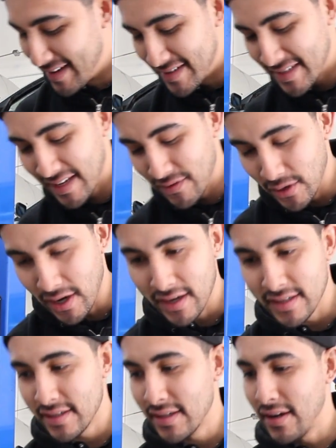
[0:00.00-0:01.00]
Just give me
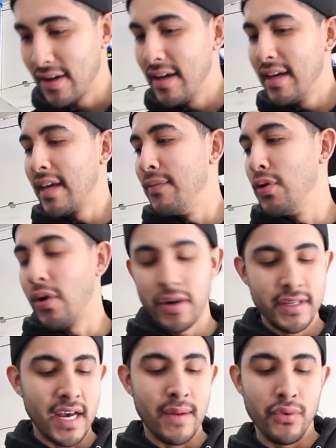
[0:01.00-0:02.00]
a
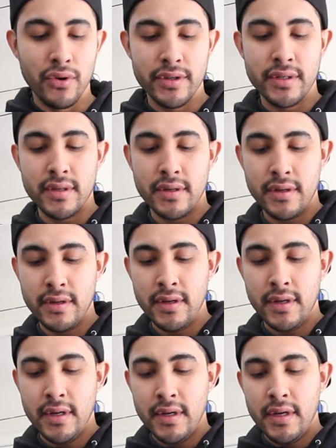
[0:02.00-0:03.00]
hard time, boys.
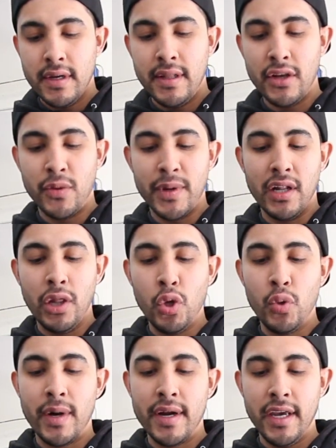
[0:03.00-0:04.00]
A little bit of
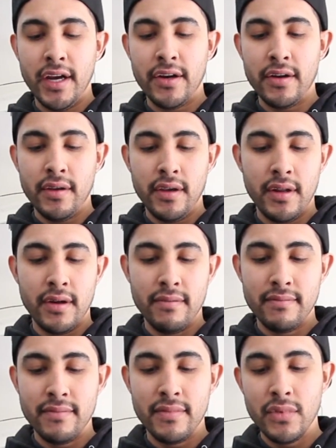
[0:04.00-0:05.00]
lube on here, you know.
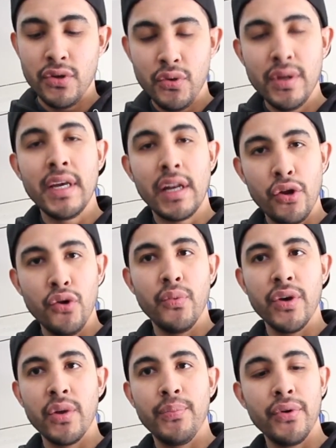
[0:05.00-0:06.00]
You need lube
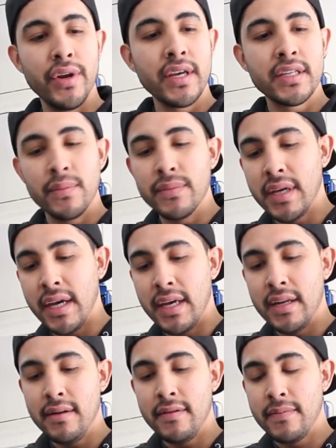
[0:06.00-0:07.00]
when you're putting something
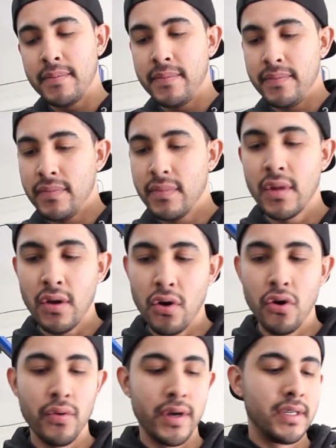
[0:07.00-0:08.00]
in.
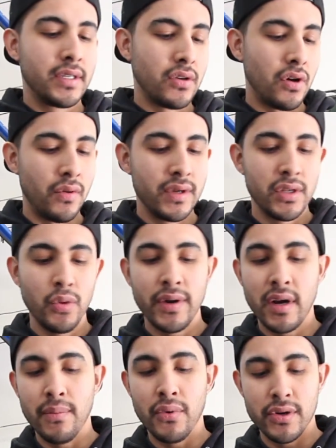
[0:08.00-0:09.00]
Always. Always lube it
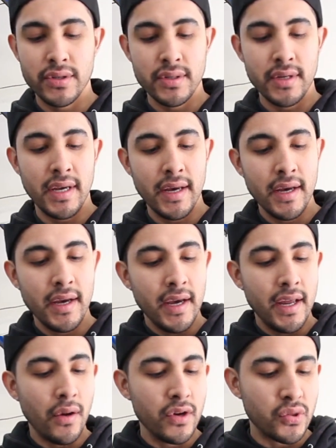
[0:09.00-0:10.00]
up, boys.
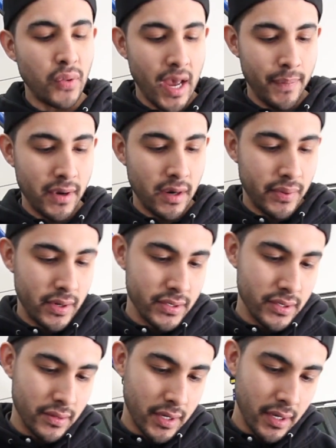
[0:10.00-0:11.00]
And always wrap it up
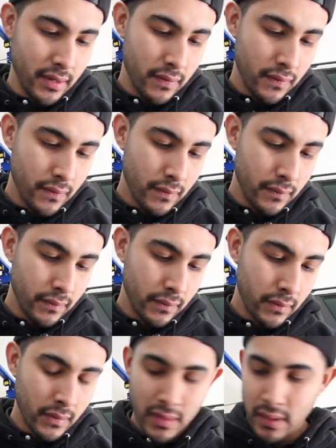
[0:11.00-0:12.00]
also, okay?
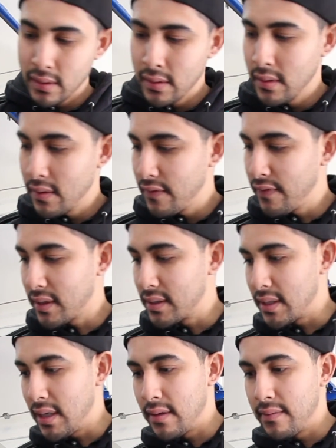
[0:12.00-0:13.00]
What the fuck is
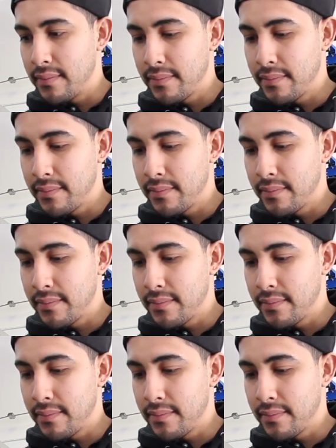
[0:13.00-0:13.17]
that?